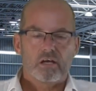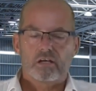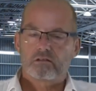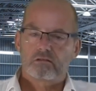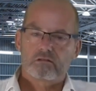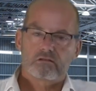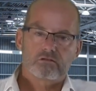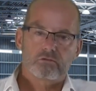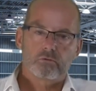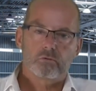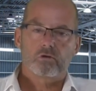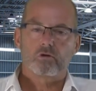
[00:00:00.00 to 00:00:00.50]

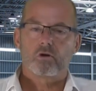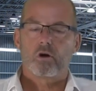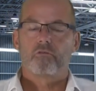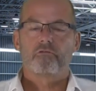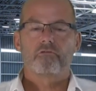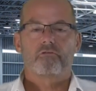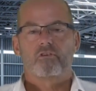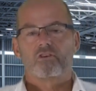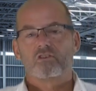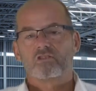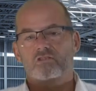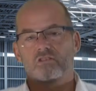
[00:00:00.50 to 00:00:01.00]
to a
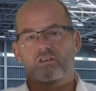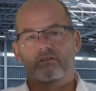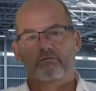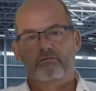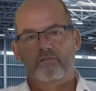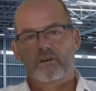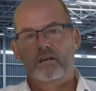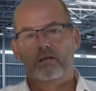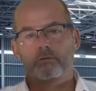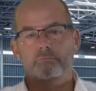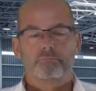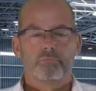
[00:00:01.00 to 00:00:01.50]
conference, I've
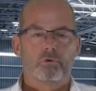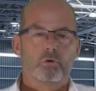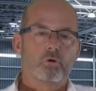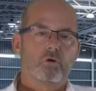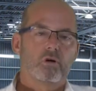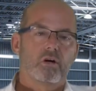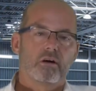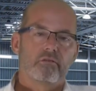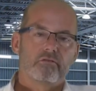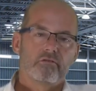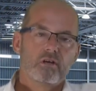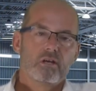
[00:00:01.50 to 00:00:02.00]
read a book,
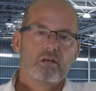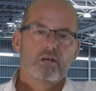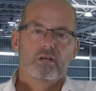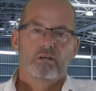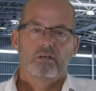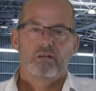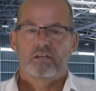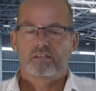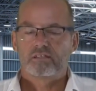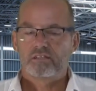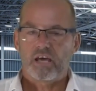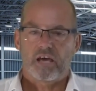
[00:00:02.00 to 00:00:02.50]
I've
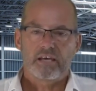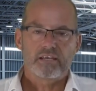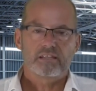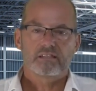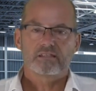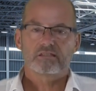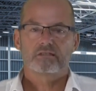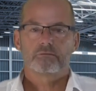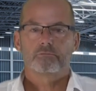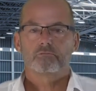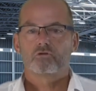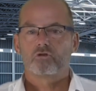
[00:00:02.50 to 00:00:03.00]
taken
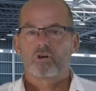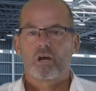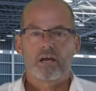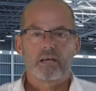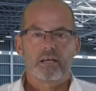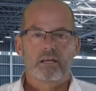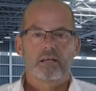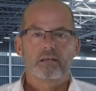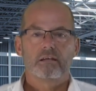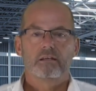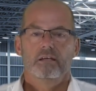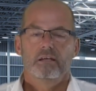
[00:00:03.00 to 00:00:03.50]
some
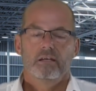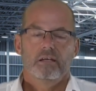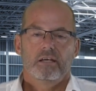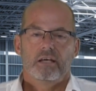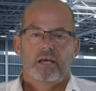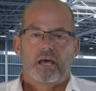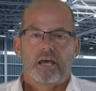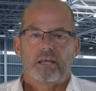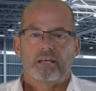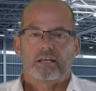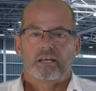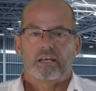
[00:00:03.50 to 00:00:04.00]
training,
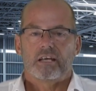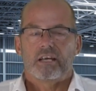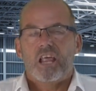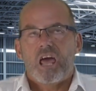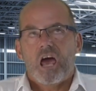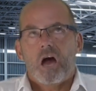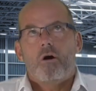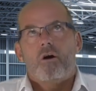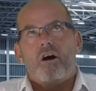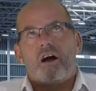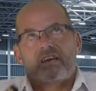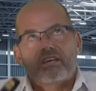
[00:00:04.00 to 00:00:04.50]
and
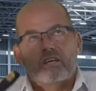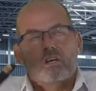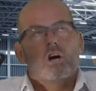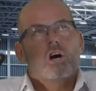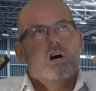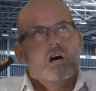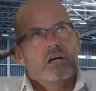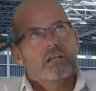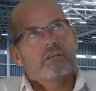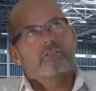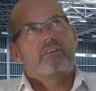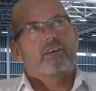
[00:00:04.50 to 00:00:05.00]
now I
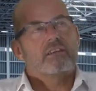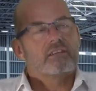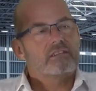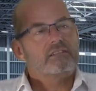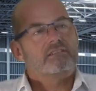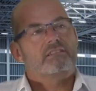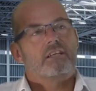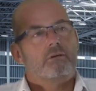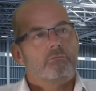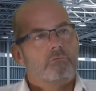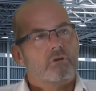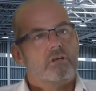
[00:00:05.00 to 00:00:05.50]
kind of
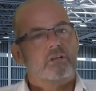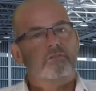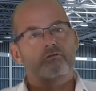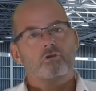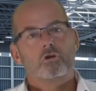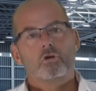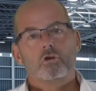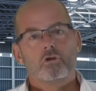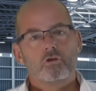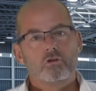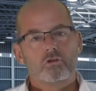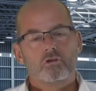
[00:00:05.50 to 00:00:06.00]
understand what I've
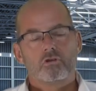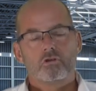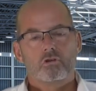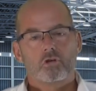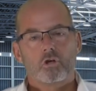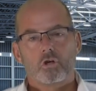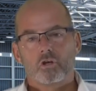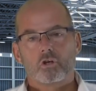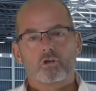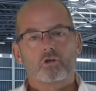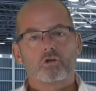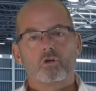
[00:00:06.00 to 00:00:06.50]
got
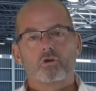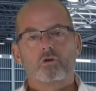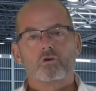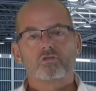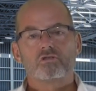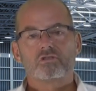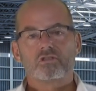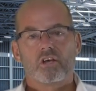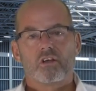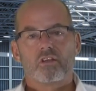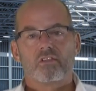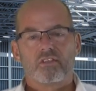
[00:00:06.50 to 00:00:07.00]
to do,
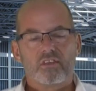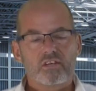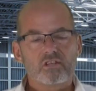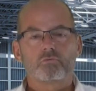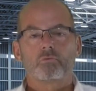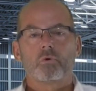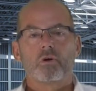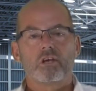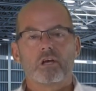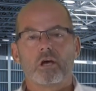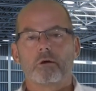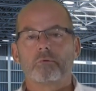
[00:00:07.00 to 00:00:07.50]
so this
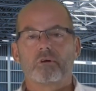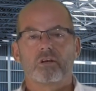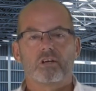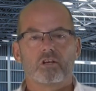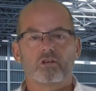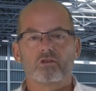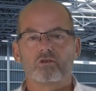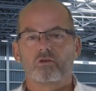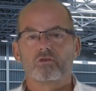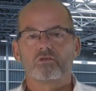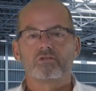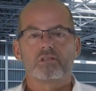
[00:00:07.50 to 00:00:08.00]
week I'm going to
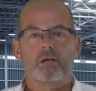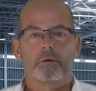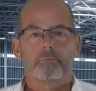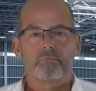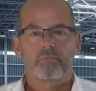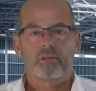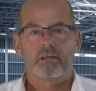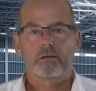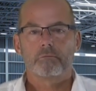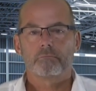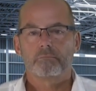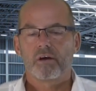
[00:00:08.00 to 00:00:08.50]
do
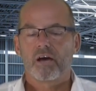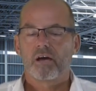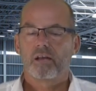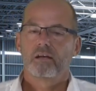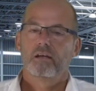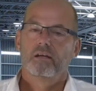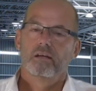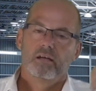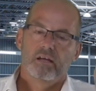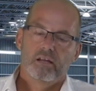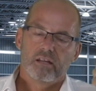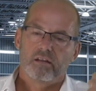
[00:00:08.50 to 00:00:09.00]
something. But
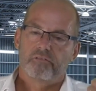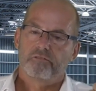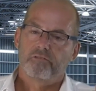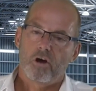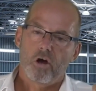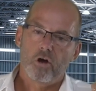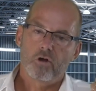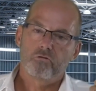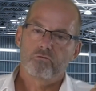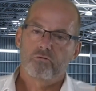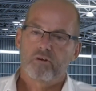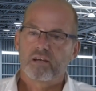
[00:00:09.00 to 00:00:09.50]
the
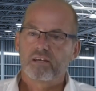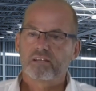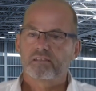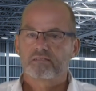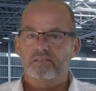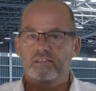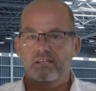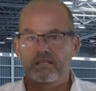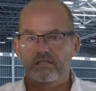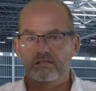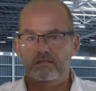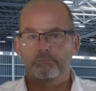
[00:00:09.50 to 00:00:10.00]
phone rings and
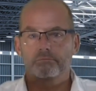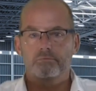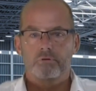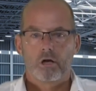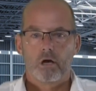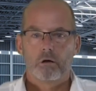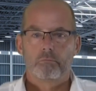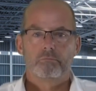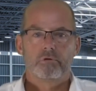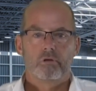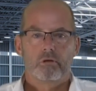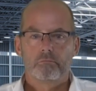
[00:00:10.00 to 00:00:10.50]
there's a
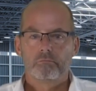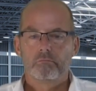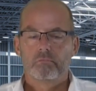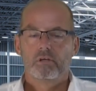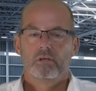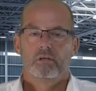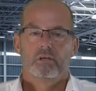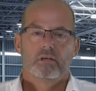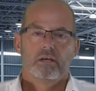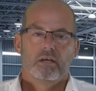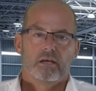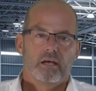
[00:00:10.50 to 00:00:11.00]
problem,
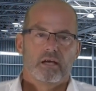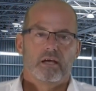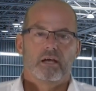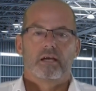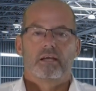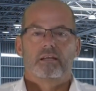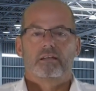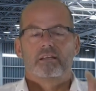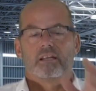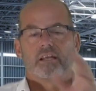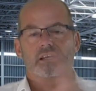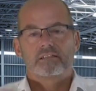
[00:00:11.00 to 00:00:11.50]

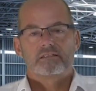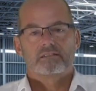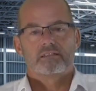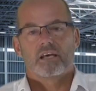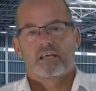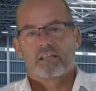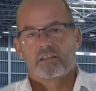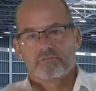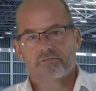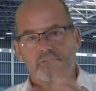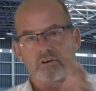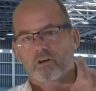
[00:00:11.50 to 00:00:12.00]
and next day
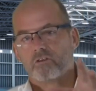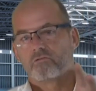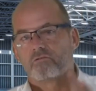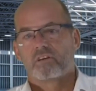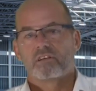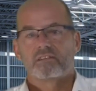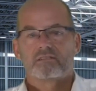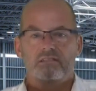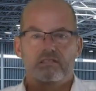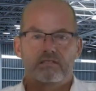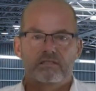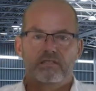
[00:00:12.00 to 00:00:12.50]
the phone
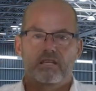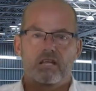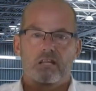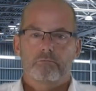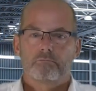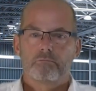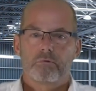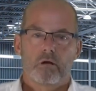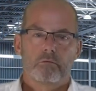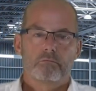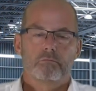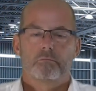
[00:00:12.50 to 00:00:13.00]
rings, there's another
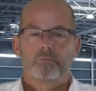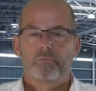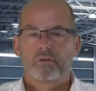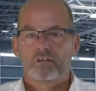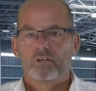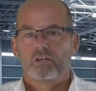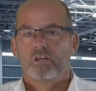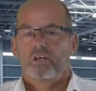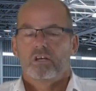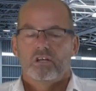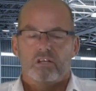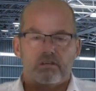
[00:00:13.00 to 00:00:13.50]
problem, and
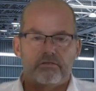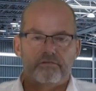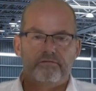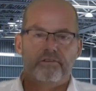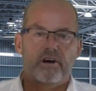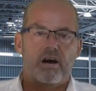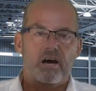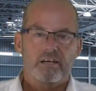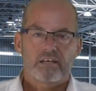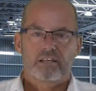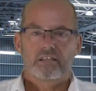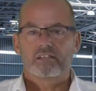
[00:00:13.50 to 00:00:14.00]
you're
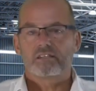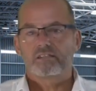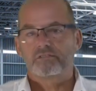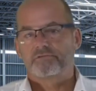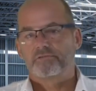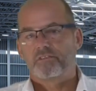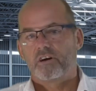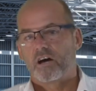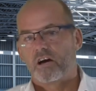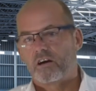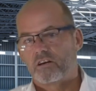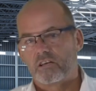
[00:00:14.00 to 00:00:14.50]
fighting this
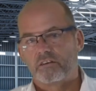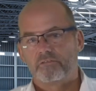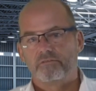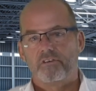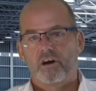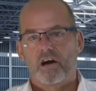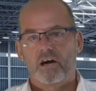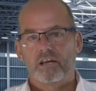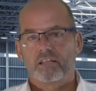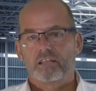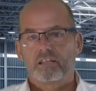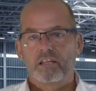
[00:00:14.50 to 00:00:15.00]
fire and you're
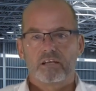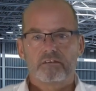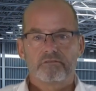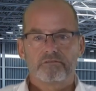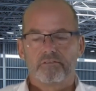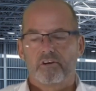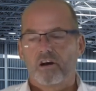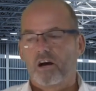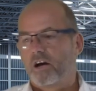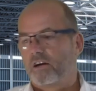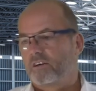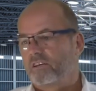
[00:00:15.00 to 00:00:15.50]
fighting that
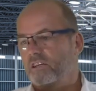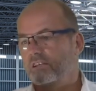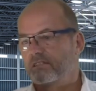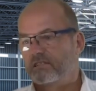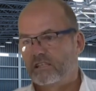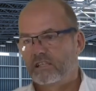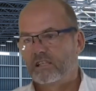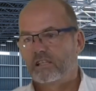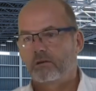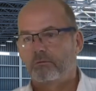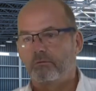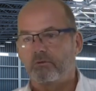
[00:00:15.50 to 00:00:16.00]
fire and you're
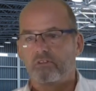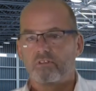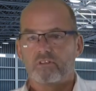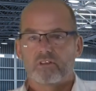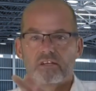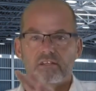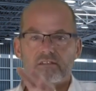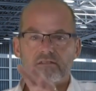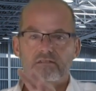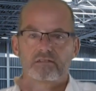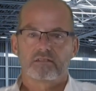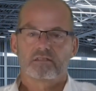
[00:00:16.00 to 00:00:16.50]
dealing with
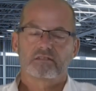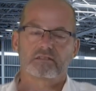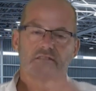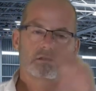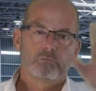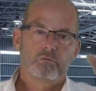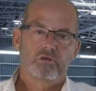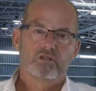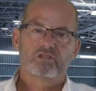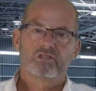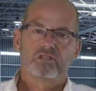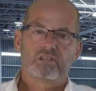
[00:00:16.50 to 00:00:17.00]
this, and
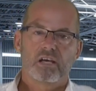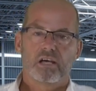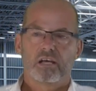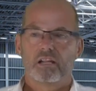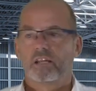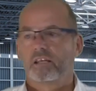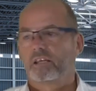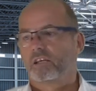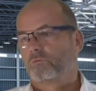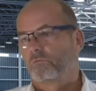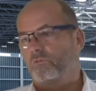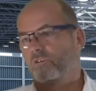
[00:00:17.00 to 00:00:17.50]
someone's
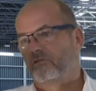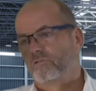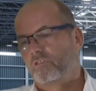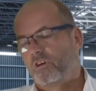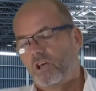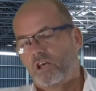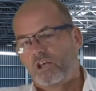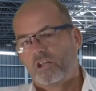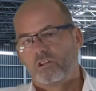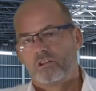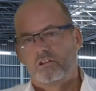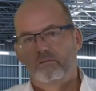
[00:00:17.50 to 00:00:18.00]
yelling and we've
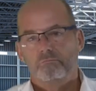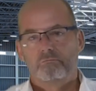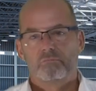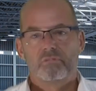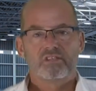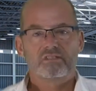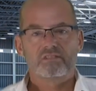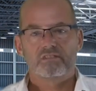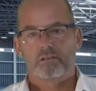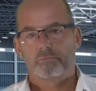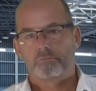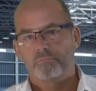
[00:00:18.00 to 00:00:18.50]

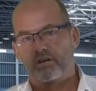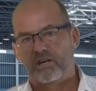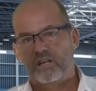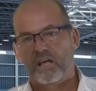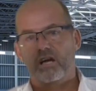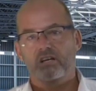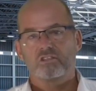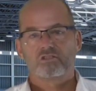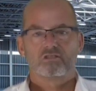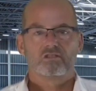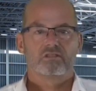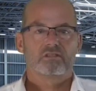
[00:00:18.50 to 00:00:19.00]
missed the
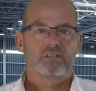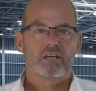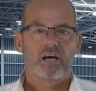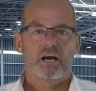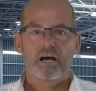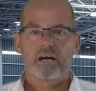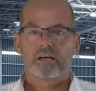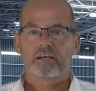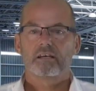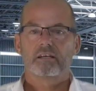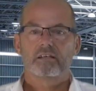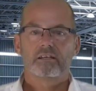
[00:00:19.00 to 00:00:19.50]
production
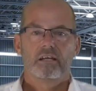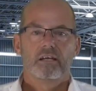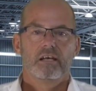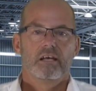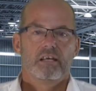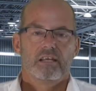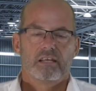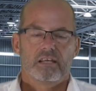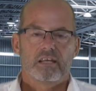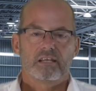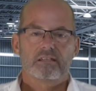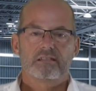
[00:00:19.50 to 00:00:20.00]
target.
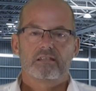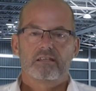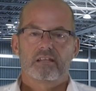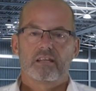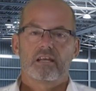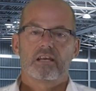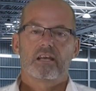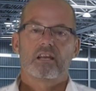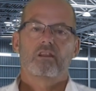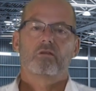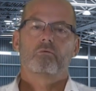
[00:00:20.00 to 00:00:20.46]
Get to the end of the